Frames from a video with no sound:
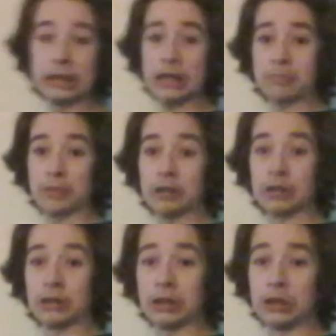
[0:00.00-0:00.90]
Tip
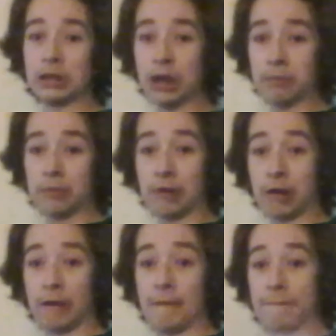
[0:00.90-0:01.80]

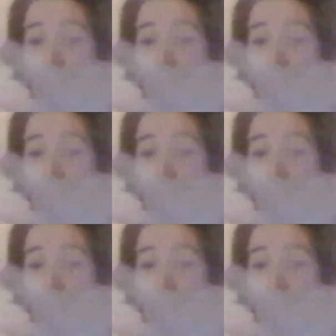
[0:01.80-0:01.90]
number